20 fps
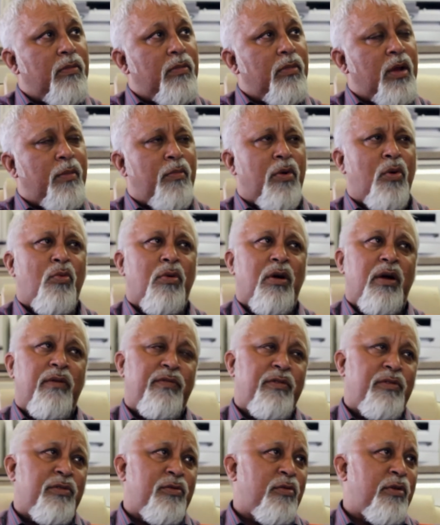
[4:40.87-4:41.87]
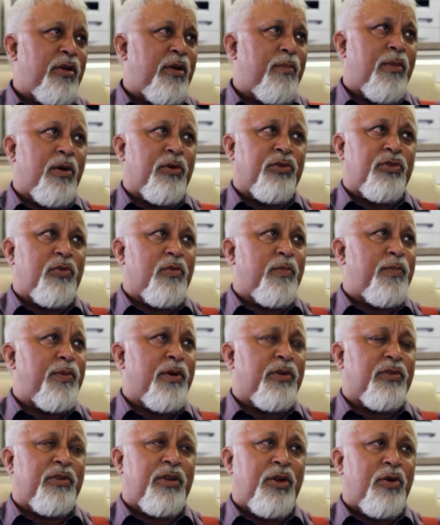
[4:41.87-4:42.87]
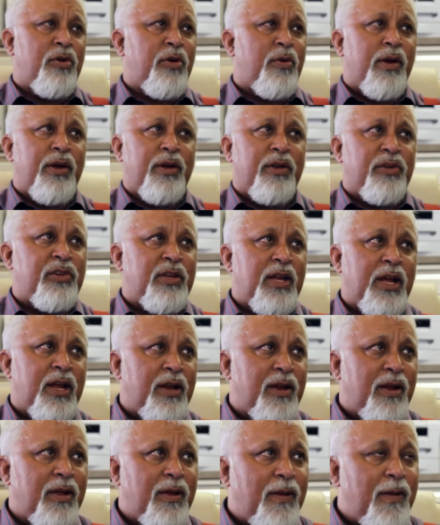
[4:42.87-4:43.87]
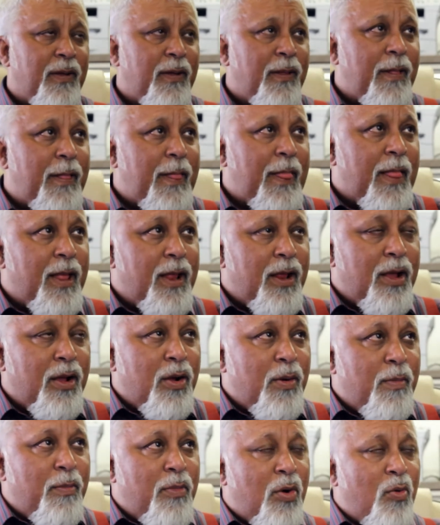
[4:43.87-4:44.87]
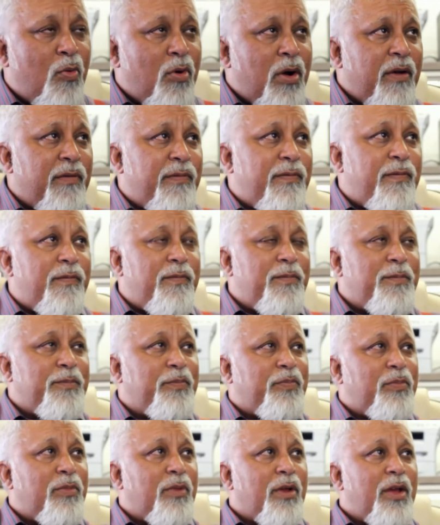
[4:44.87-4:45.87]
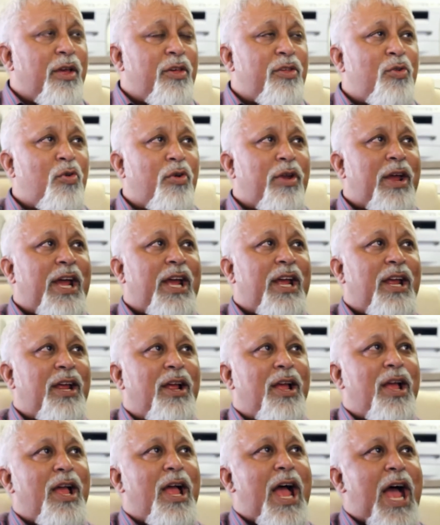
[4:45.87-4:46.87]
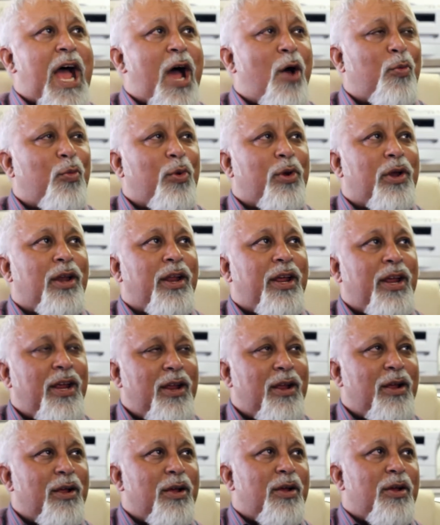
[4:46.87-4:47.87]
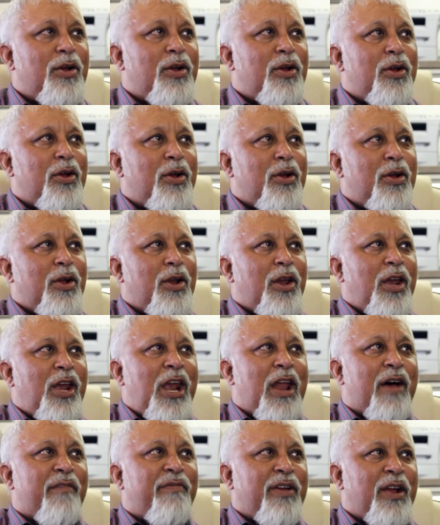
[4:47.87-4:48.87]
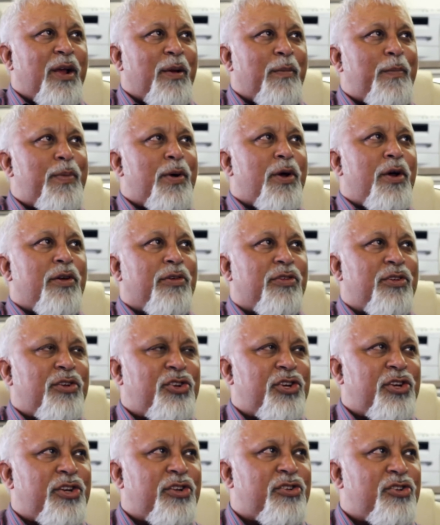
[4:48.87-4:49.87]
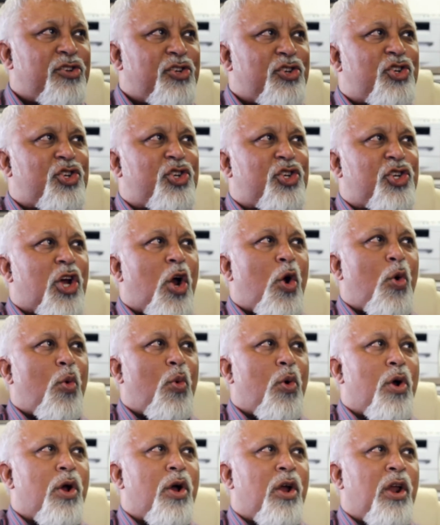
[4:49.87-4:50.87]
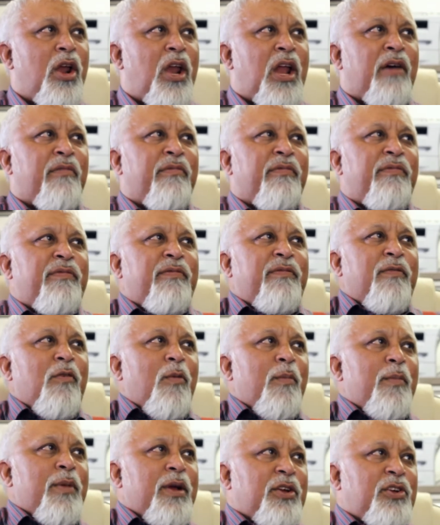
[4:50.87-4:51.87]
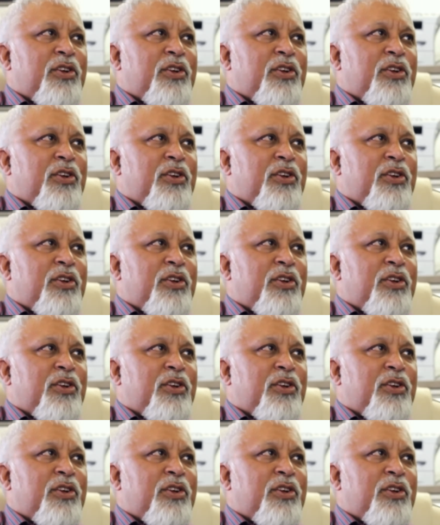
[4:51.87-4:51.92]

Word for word: And my wife is not an emotional person, you've got to understand. My wife is not a outwardly loving person. She doesn't show her love for me.